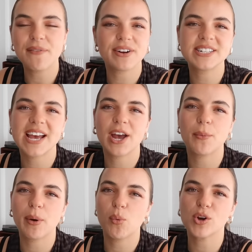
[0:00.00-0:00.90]
every day
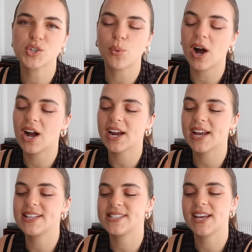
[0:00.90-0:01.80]
on my walk to
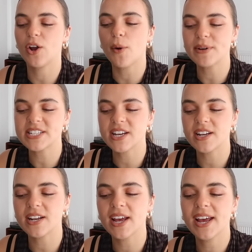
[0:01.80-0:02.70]
work. It's in
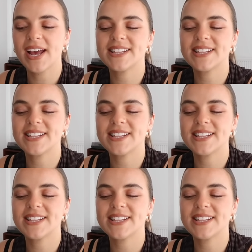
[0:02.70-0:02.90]
Homerton,